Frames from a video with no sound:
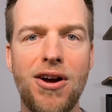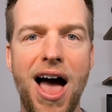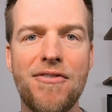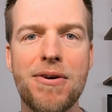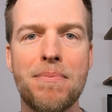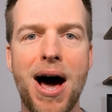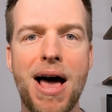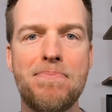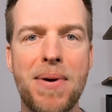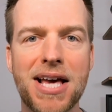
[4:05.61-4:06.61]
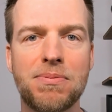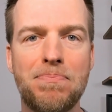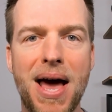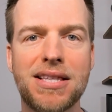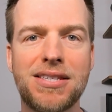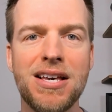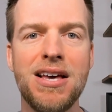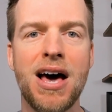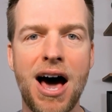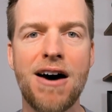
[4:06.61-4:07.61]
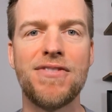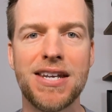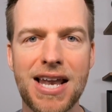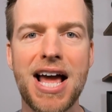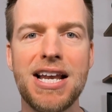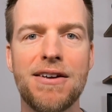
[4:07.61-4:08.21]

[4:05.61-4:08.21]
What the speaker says: have it, my best bets of the night.